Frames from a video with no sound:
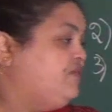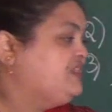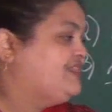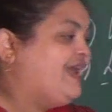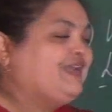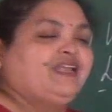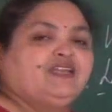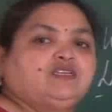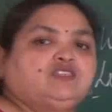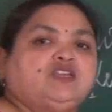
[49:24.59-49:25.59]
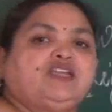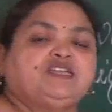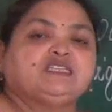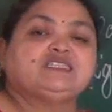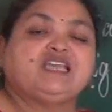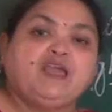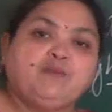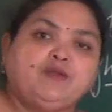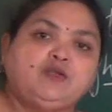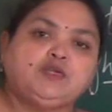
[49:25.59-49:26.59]
With that energy, it is
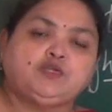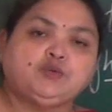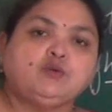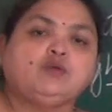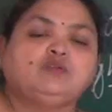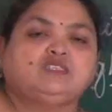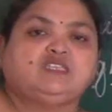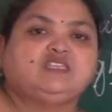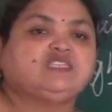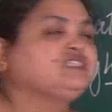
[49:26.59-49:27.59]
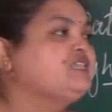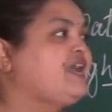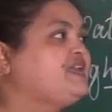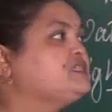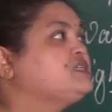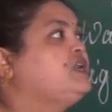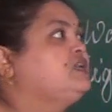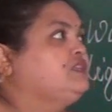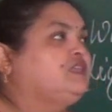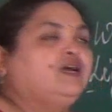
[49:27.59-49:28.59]
able to synthesize
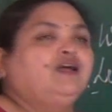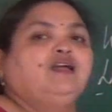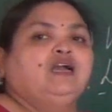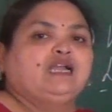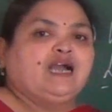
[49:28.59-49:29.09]
the